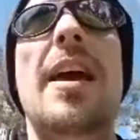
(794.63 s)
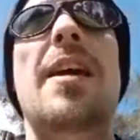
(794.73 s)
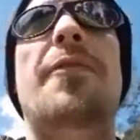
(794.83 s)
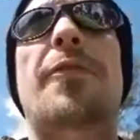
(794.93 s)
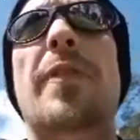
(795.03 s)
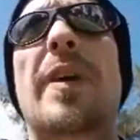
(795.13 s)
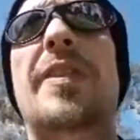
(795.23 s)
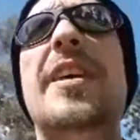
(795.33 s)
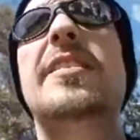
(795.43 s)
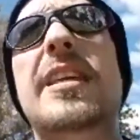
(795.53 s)
if
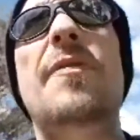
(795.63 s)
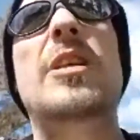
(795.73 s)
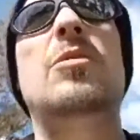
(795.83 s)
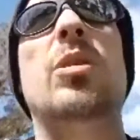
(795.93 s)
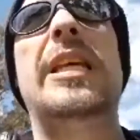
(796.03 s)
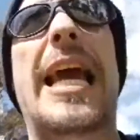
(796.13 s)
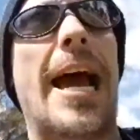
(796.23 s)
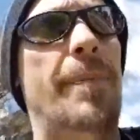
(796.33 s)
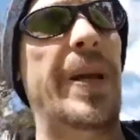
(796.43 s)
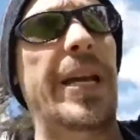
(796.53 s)
this stuff is really
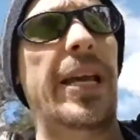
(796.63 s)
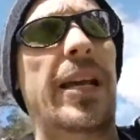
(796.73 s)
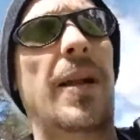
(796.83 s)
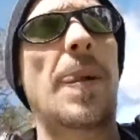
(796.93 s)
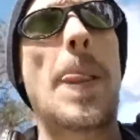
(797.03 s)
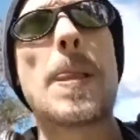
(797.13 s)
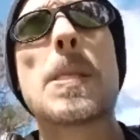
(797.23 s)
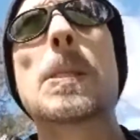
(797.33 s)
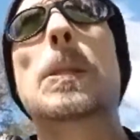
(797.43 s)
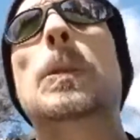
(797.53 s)
happening
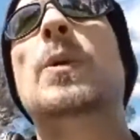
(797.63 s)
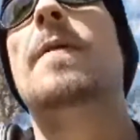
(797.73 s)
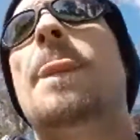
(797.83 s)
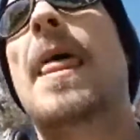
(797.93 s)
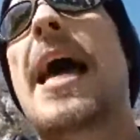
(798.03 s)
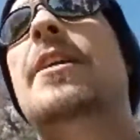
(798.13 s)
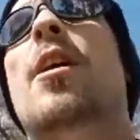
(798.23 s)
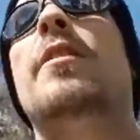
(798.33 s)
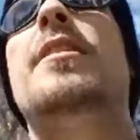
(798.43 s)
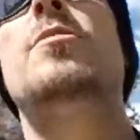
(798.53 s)
and
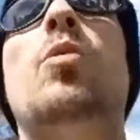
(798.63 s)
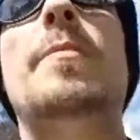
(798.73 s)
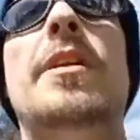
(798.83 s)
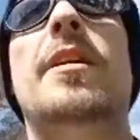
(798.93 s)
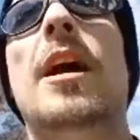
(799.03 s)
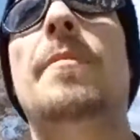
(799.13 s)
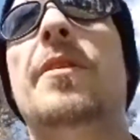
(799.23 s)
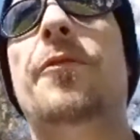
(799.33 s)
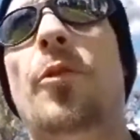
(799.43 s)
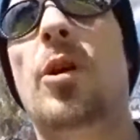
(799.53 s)
all these women are
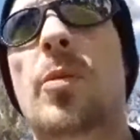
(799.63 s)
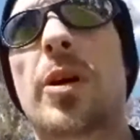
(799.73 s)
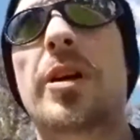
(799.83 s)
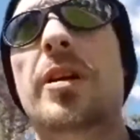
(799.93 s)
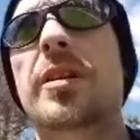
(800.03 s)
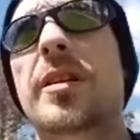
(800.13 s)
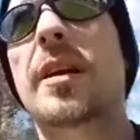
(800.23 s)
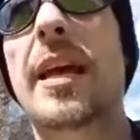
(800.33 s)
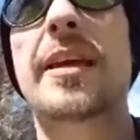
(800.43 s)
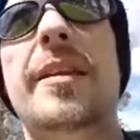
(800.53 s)
coming forward
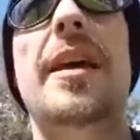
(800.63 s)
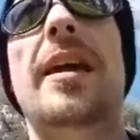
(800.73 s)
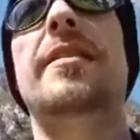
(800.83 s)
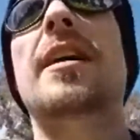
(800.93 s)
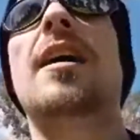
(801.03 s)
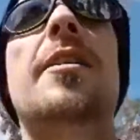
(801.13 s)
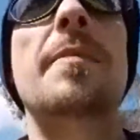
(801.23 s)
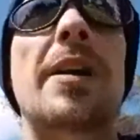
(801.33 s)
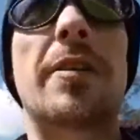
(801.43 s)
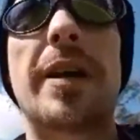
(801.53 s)
in a
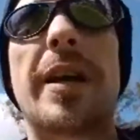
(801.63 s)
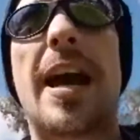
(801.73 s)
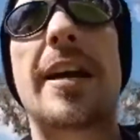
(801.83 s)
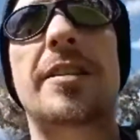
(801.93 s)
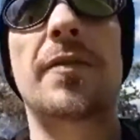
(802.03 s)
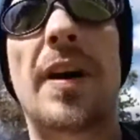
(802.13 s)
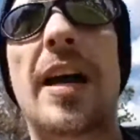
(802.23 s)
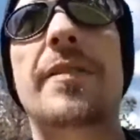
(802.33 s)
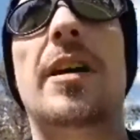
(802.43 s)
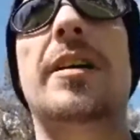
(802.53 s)
documentary, I
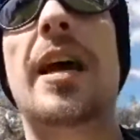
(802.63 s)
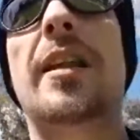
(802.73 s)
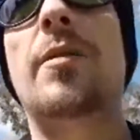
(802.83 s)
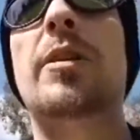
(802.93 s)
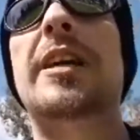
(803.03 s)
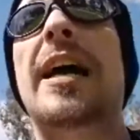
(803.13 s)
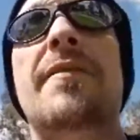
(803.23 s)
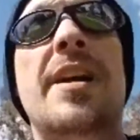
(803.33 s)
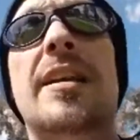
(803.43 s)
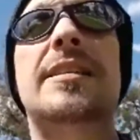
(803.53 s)
Survived R. Kelly, which I
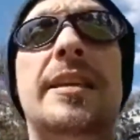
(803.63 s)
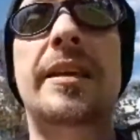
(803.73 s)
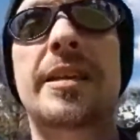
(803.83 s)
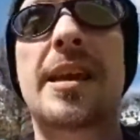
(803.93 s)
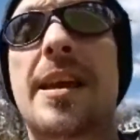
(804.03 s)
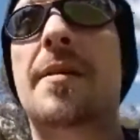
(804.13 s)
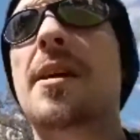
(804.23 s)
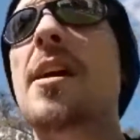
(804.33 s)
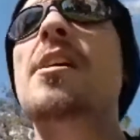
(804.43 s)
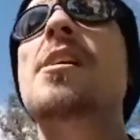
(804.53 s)
have not seen yet
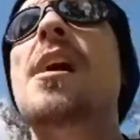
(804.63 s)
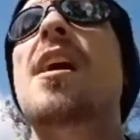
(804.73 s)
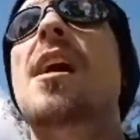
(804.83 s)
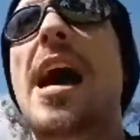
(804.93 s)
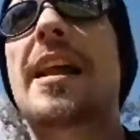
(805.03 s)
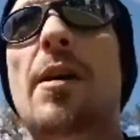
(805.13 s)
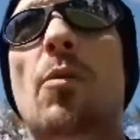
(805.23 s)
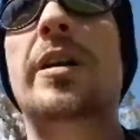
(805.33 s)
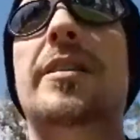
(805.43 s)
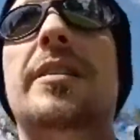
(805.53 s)
and I
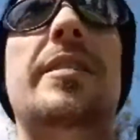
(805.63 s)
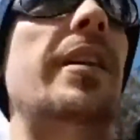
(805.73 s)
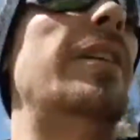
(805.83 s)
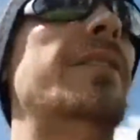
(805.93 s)
want to see,